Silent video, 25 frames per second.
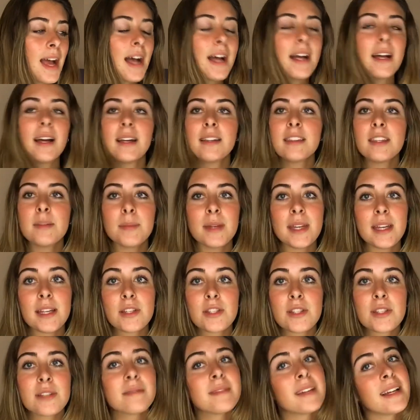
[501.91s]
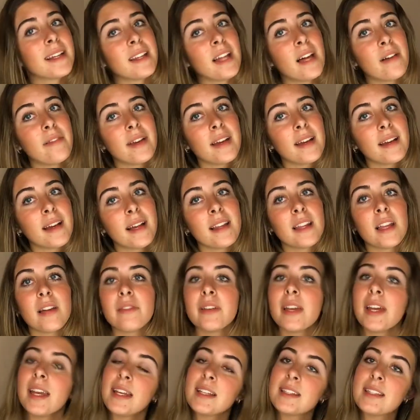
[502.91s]
And the beach, I love it. I
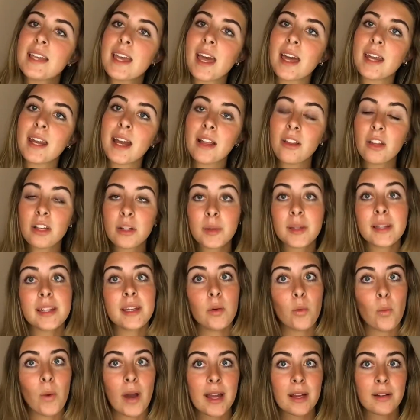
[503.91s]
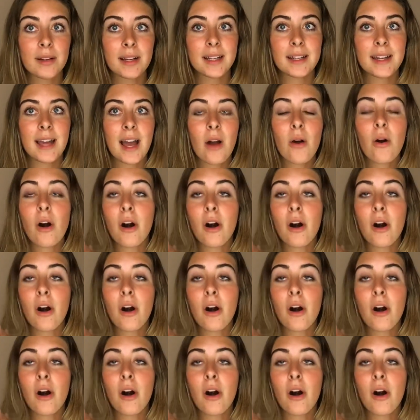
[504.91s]
love getting tan. I look really white right now.